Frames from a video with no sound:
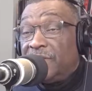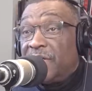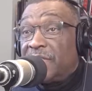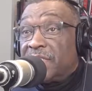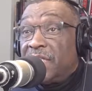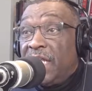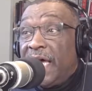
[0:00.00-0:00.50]

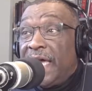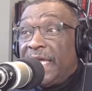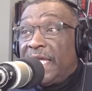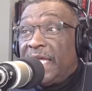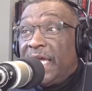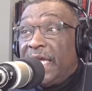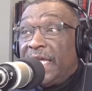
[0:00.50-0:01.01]
just
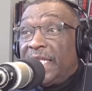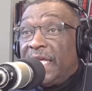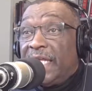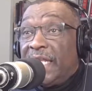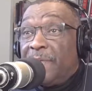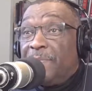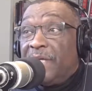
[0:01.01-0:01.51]
like, and
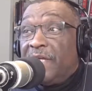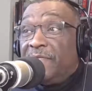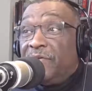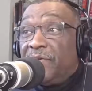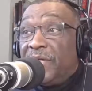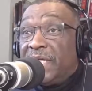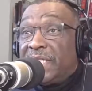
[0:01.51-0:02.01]
let me
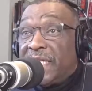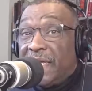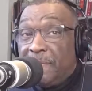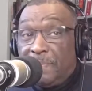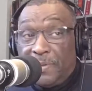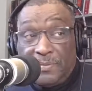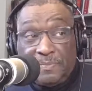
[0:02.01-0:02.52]
give you an
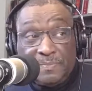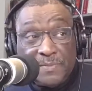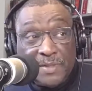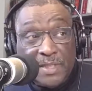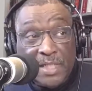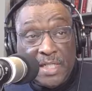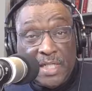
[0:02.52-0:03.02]
example.
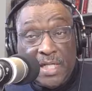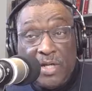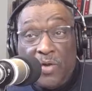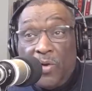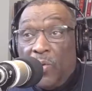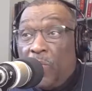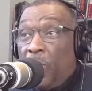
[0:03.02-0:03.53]

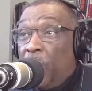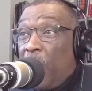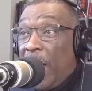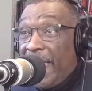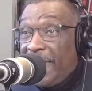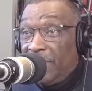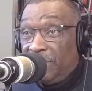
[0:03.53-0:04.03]

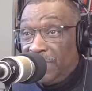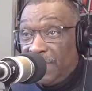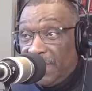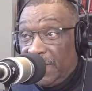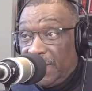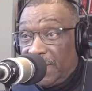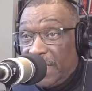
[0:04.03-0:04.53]

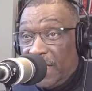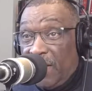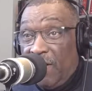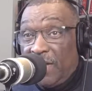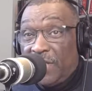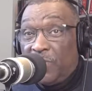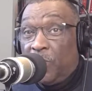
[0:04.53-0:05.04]
Wilding, they
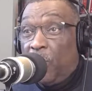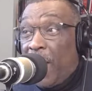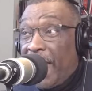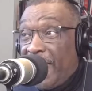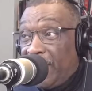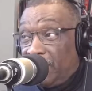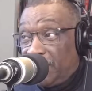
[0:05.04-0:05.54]
call it
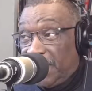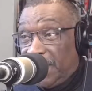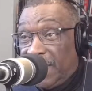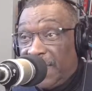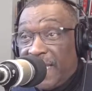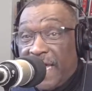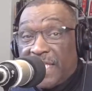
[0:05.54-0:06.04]

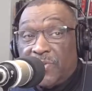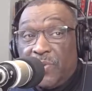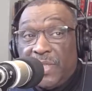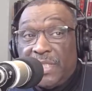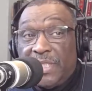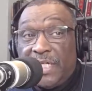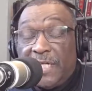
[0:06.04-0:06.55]
wilding. And that's
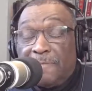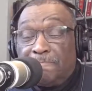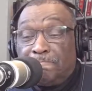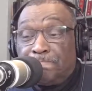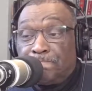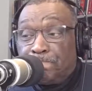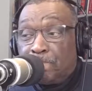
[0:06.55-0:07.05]
when
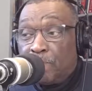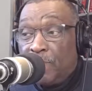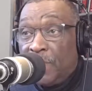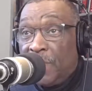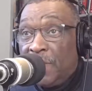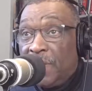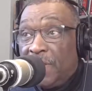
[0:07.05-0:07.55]

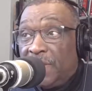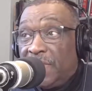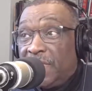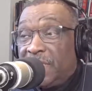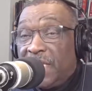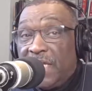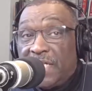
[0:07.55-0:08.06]

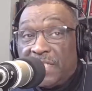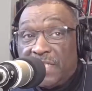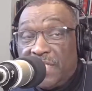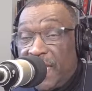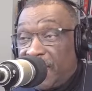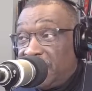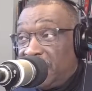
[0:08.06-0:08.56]
these
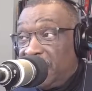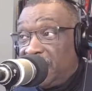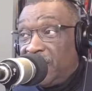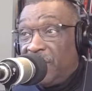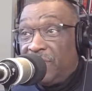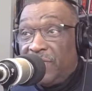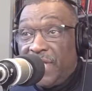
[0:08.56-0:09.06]
kids text
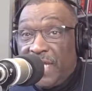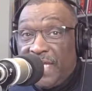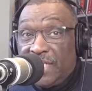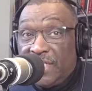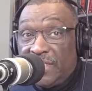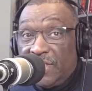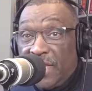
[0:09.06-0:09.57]
each other
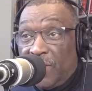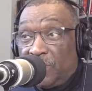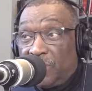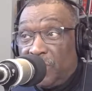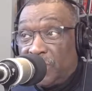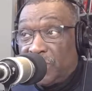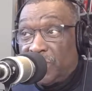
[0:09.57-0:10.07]
and they
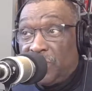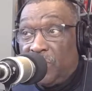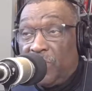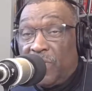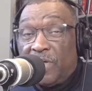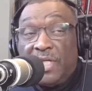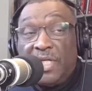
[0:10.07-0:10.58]
go to a
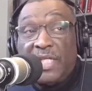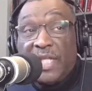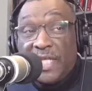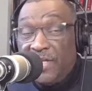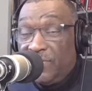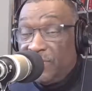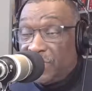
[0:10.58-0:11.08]
store.
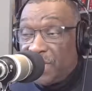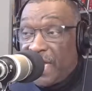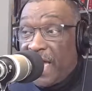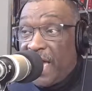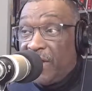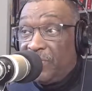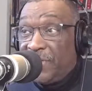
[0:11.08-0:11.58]
Like here in
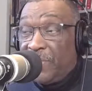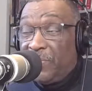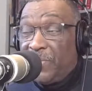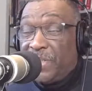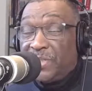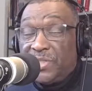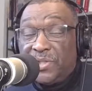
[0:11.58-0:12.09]
Chicago, they
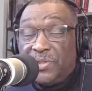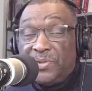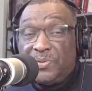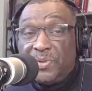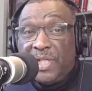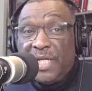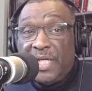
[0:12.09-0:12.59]
went
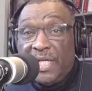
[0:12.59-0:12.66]
to